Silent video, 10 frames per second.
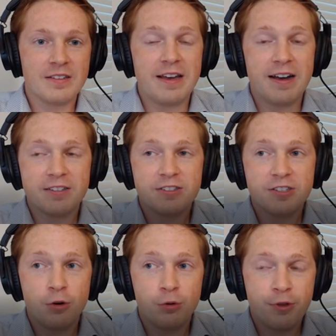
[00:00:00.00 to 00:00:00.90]
Yeah,
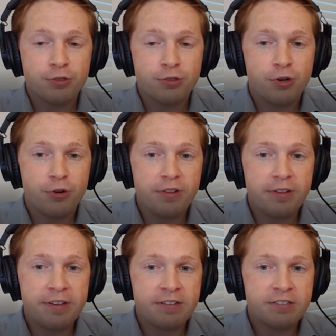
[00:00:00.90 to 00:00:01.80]
so there's
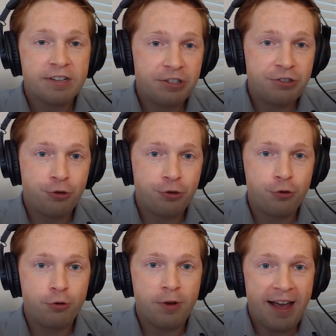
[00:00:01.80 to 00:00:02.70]
currently
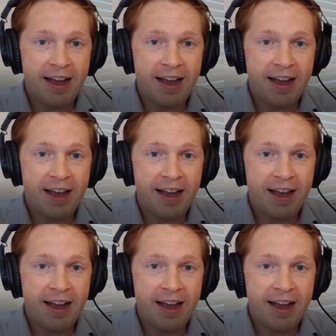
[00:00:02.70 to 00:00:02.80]
sixty-two